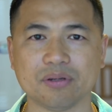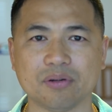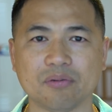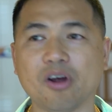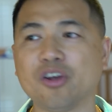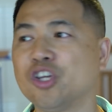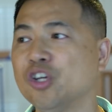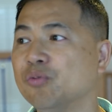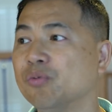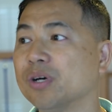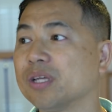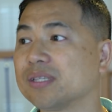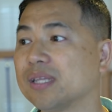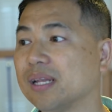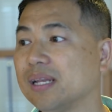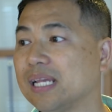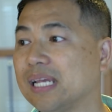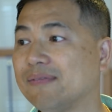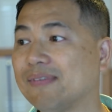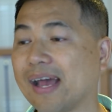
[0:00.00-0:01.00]
Are you willing to
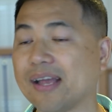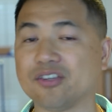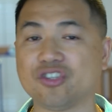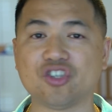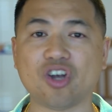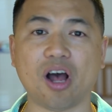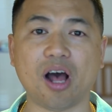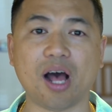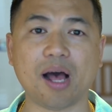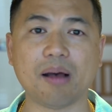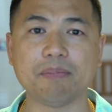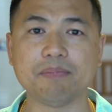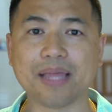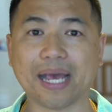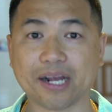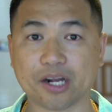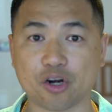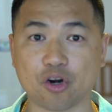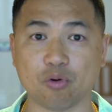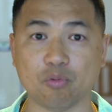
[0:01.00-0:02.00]
leave that job,
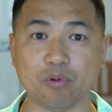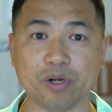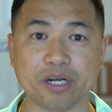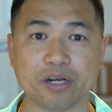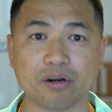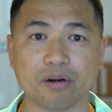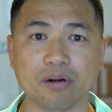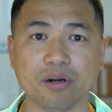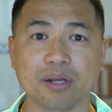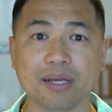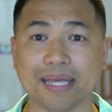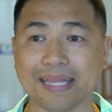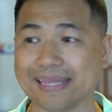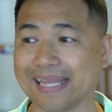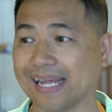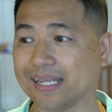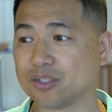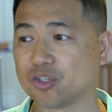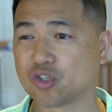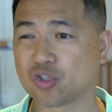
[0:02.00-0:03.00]
that career,
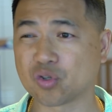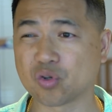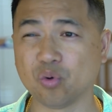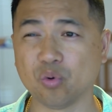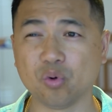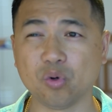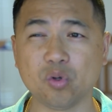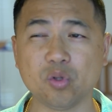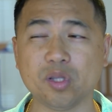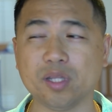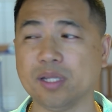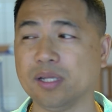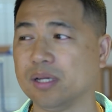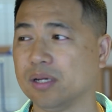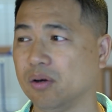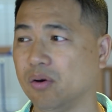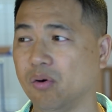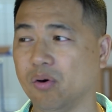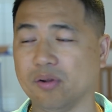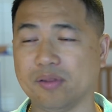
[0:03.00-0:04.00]
that school,
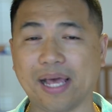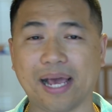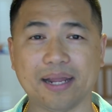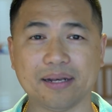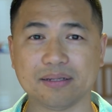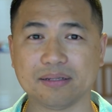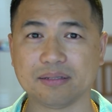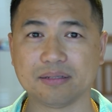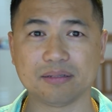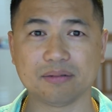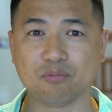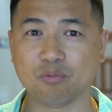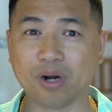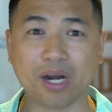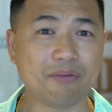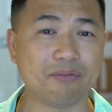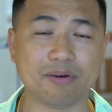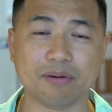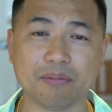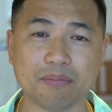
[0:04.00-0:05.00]
or that
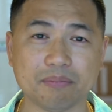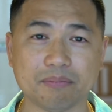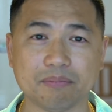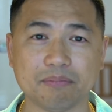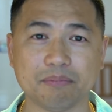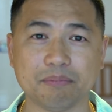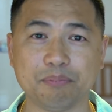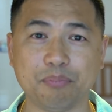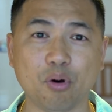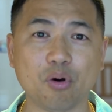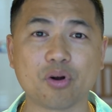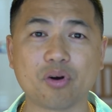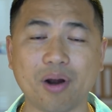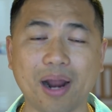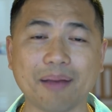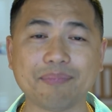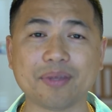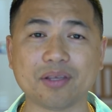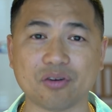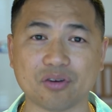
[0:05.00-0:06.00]
whatever
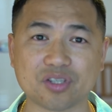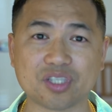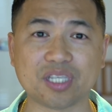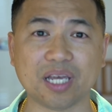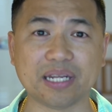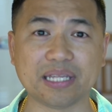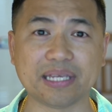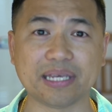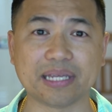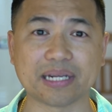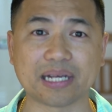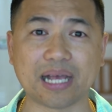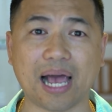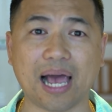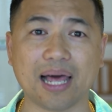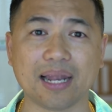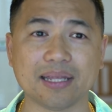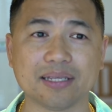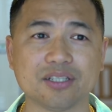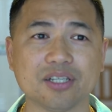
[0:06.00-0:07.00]
bullcrap that you're studying in
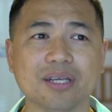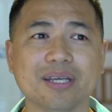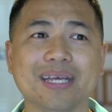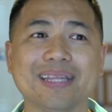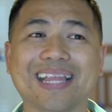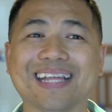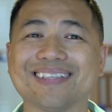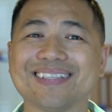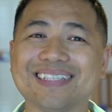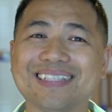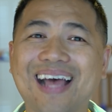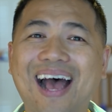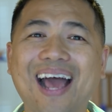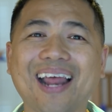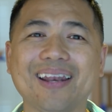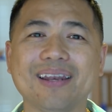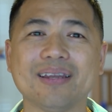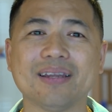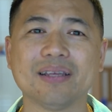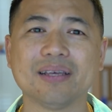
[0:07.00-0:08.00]
college that's
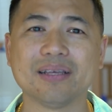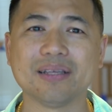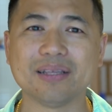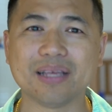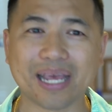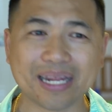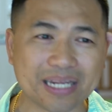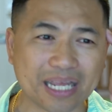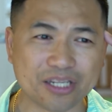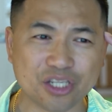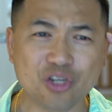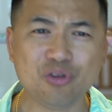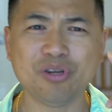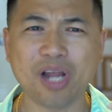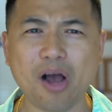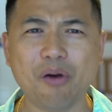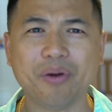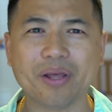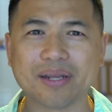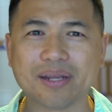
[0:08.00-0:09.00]
not, and you
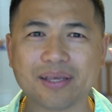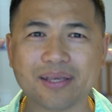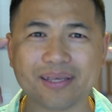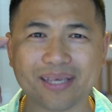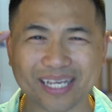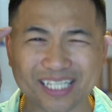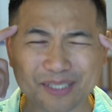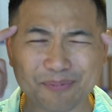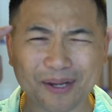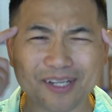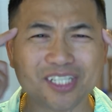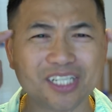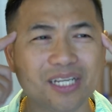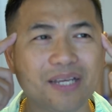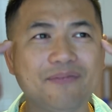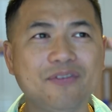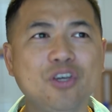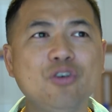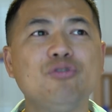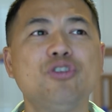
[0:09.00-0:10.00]
know it, especially
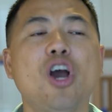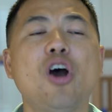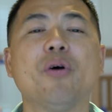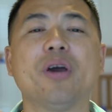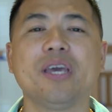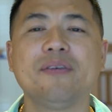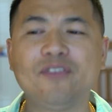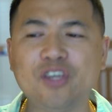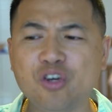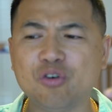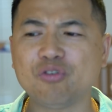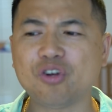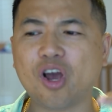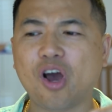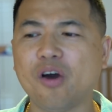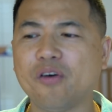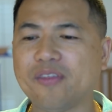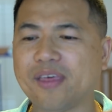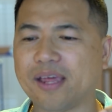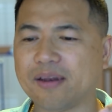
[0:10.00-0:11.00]
if you
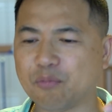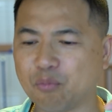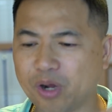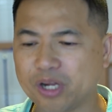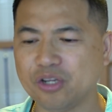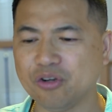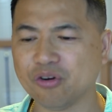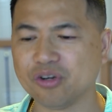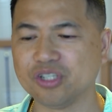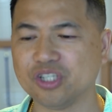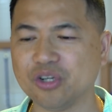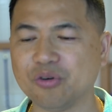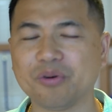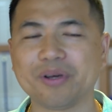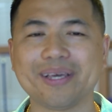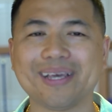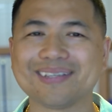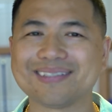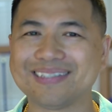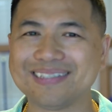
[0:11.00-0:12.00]
know that what you're
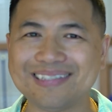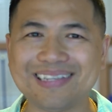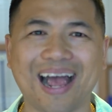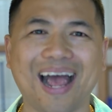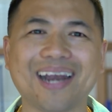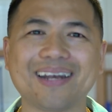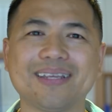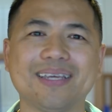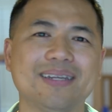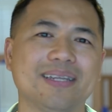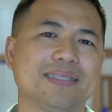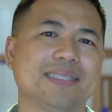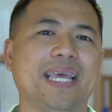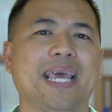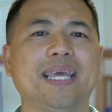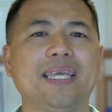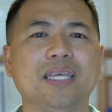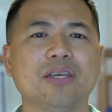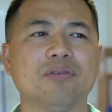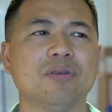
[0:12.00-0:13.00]
doing is not going to
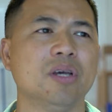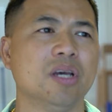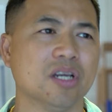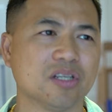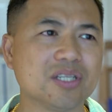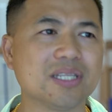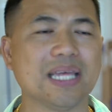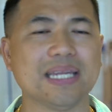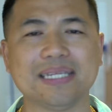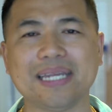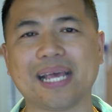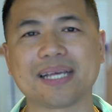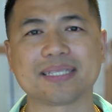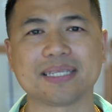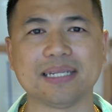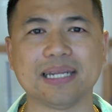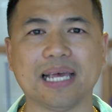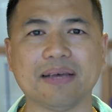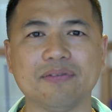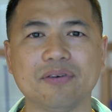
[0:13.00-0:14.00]
take you to the
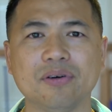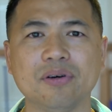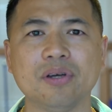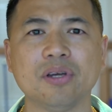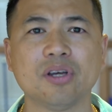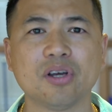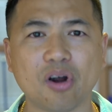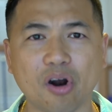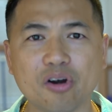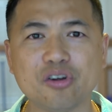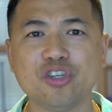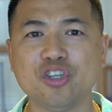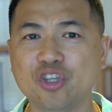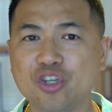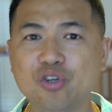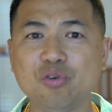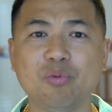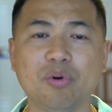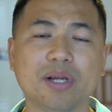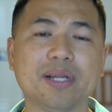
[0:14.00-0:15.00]
next level, are
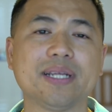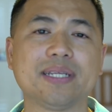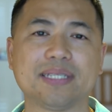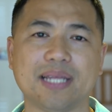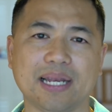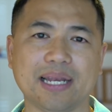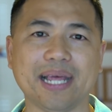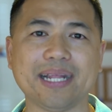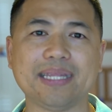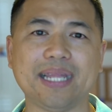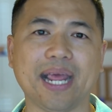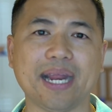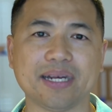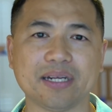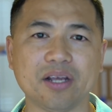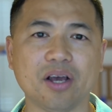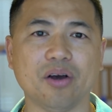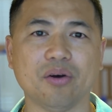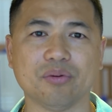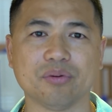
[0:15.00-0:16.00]
you willing to let
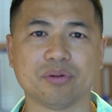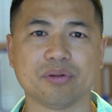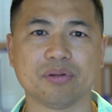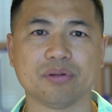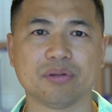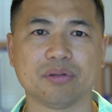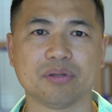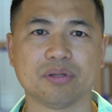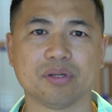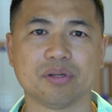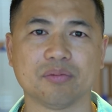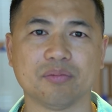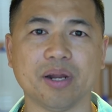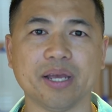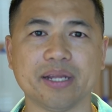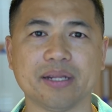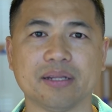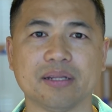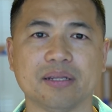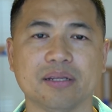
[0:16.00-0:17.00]
that go,
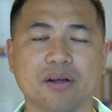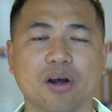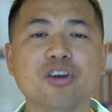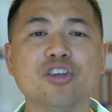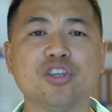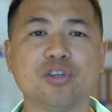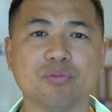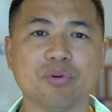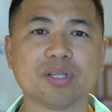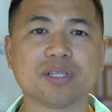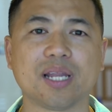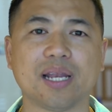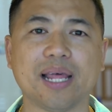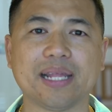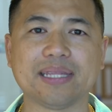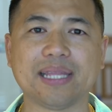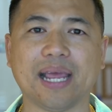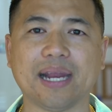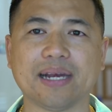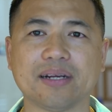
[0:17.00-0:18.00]
right? Are you willing to
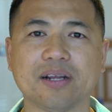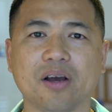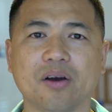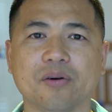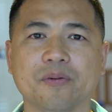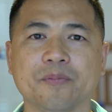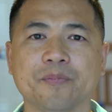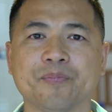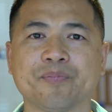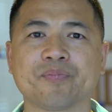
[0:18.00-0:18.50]
let that go?